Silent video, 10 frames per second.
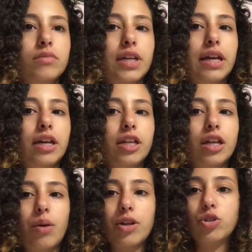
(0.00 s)
Then
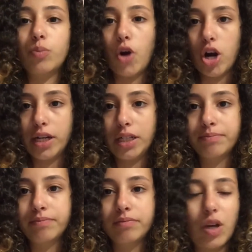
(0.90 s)
I went to a party.
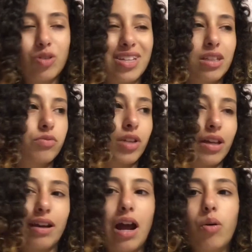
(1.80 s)
I only stayed there for
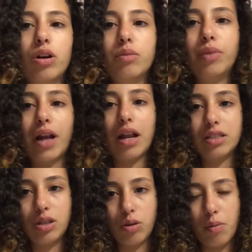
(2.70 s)
like an hour, but I got
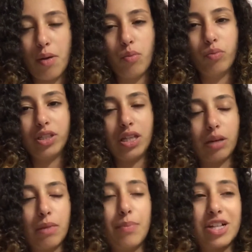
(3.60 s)
to see
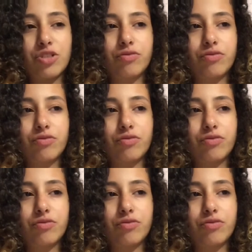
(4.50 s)
like my best